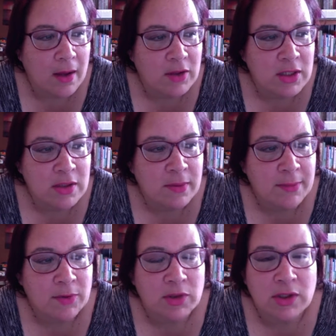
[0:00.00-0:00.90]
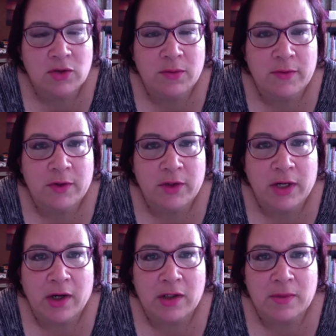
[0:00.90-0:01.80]
These people tend to be very
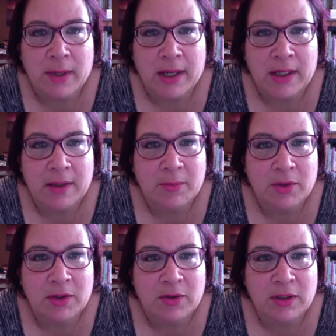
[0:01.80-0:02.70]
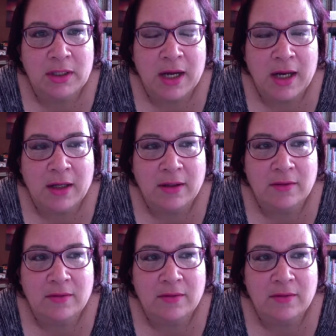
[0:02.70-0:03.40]
charismatic, but they're not,